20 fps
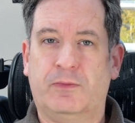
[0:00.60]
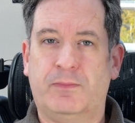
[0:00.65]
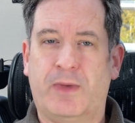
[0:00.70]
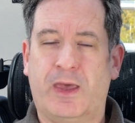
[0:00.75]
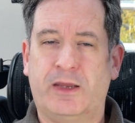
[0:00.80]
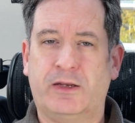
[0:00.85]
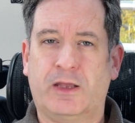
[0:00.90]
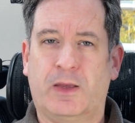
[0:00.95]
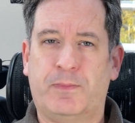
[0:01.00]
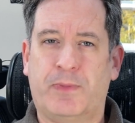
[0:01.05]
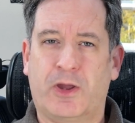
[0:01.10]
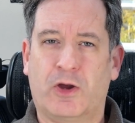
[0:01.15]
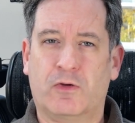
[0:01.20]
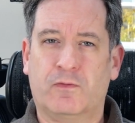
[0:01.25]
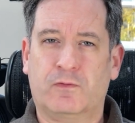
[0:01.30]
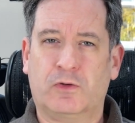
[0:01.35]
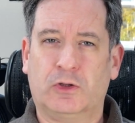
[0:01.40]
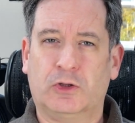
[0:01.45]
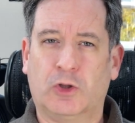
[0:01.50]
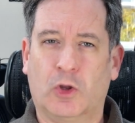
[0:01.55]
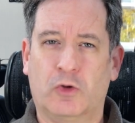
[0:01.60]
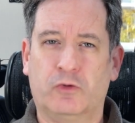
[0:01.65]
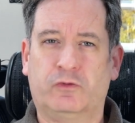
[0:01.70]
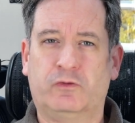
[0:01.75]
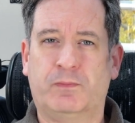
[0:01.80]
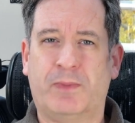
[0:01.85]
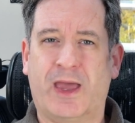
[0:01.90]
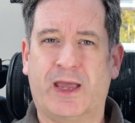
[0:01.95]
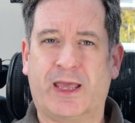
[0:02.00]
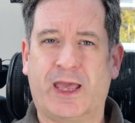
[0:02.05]
made a pair of
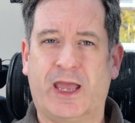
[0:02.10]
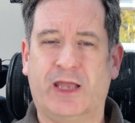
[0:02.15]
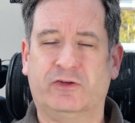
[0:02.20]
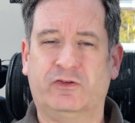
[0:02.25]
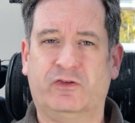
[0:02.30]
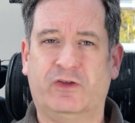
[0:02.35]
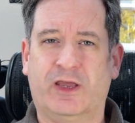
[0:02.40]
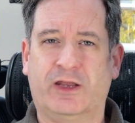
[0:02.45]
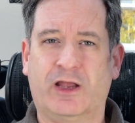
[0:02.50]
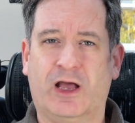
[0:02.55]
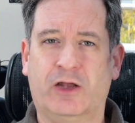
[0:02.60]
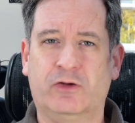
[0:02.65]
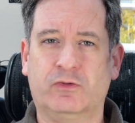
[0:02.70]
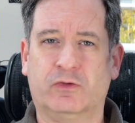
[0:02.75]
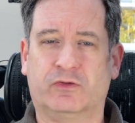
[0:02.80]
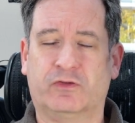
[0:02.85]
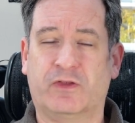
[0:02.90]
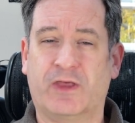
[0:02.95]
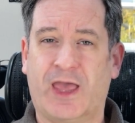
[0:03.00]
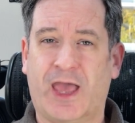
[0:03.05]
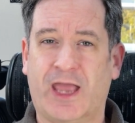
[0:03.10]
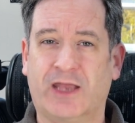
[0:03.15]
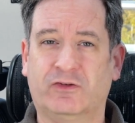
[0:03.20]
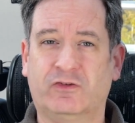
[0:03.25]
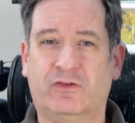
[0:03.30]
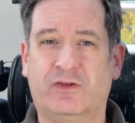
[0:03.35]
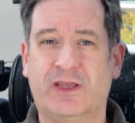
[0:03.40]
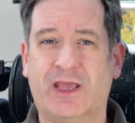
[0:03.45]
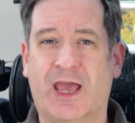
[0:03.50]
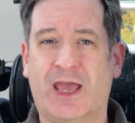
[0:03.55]
closed-back HD800s, the
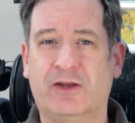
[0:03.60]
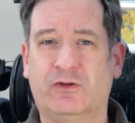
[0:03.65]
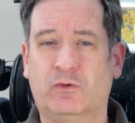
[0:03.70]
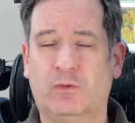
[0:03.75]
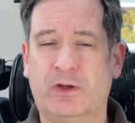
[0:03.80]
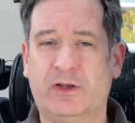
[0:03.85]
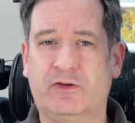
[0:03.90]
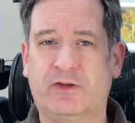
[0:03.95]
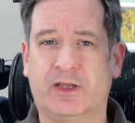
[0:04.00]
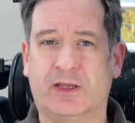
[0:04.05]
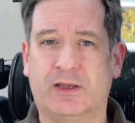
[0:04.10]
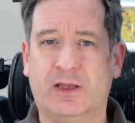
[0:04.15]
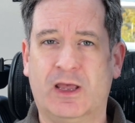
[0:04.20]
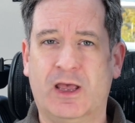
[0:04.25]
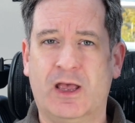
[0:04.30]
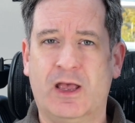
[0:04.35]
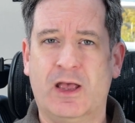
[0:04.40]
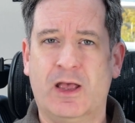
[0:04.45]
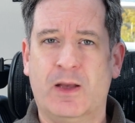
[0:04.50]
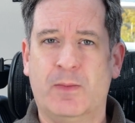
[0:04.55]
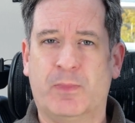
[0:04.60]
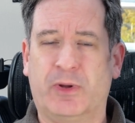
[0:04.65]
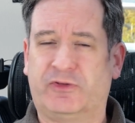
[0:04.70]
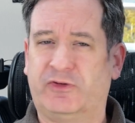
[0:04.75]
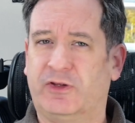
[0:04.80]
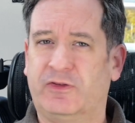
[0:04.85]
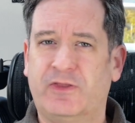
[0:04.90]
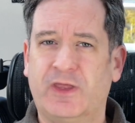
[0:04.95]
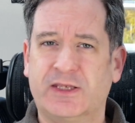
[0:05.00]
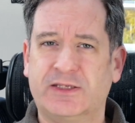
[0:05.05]
HD820.
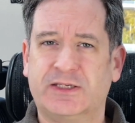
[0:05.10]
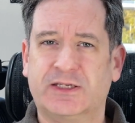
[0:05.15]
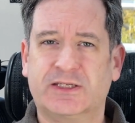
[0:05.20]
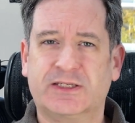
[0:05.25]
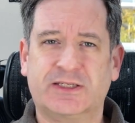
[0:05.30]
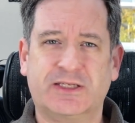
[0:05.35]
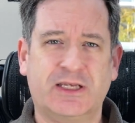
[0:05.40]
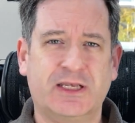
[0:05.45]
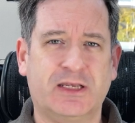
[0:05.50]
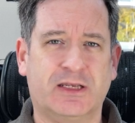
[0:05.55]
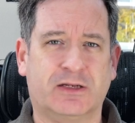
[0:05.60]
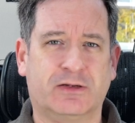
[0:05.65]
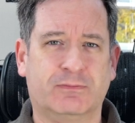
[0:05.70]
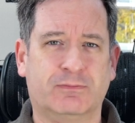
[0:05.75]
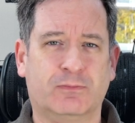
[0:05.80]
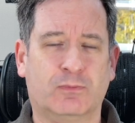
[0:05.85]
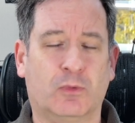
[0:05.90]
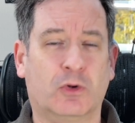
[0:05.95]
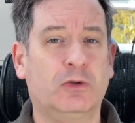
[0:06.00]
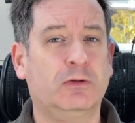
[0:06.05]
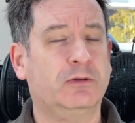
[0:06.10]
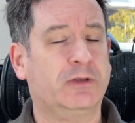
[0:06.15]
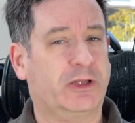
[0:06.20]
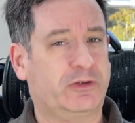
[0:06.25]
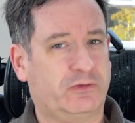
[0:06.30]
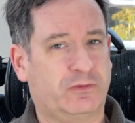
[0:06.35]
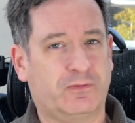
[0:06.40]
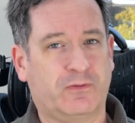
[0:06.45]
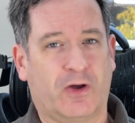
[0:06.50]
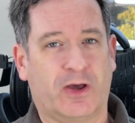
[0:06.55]
But did they succeed? Well,
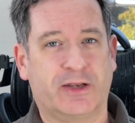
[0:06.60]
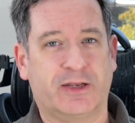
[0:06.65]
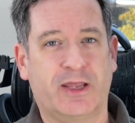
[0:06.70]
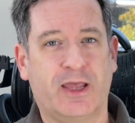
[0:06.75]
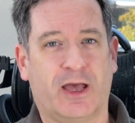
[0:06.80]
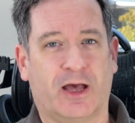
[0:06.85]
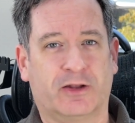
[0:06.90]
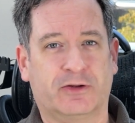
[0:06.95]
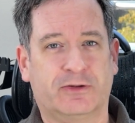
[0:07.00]
let's find out.